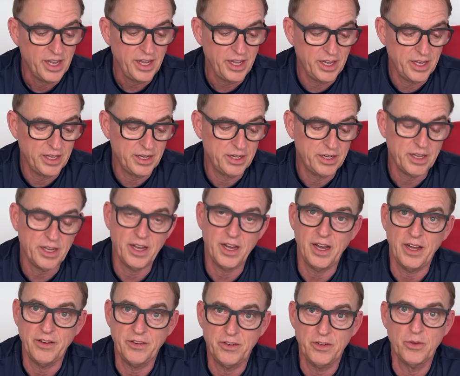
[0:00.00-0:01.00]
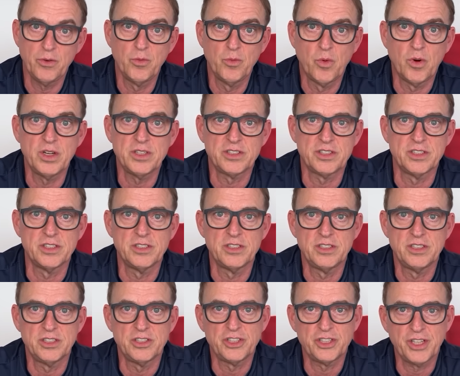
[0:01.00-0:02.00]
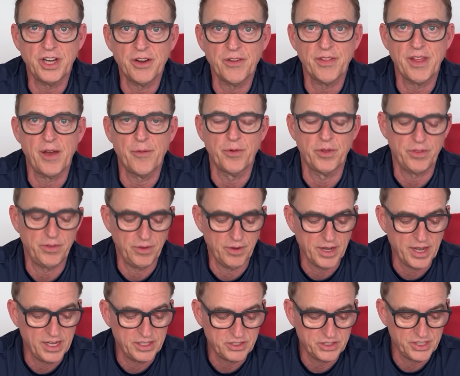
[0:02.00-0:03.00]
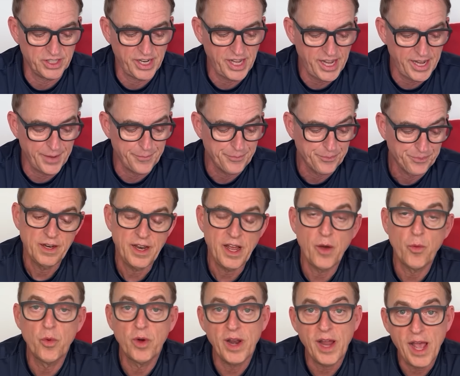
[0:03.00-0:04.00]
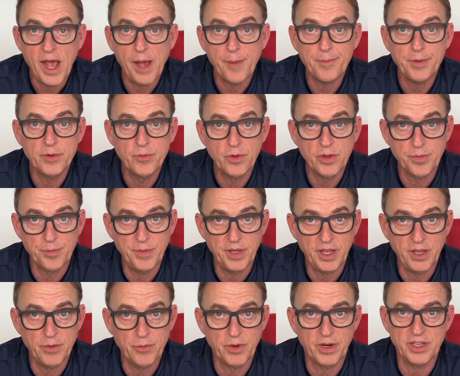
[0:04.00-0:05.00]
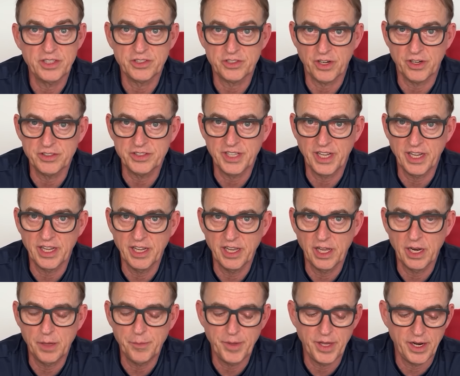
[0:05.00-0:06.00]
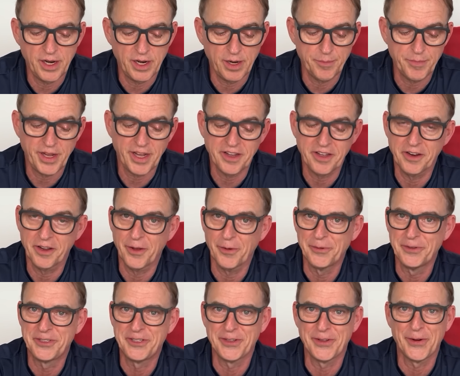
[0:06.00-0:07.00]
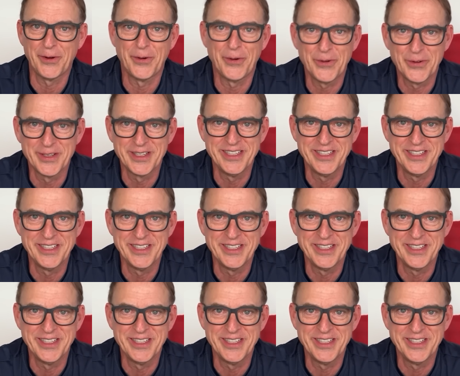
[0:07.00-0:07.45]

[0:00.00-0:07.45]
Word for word: And I do want to, to share that with you guys today. Now, what happened with me when I started taking N M N, and I'm not going to go into the whole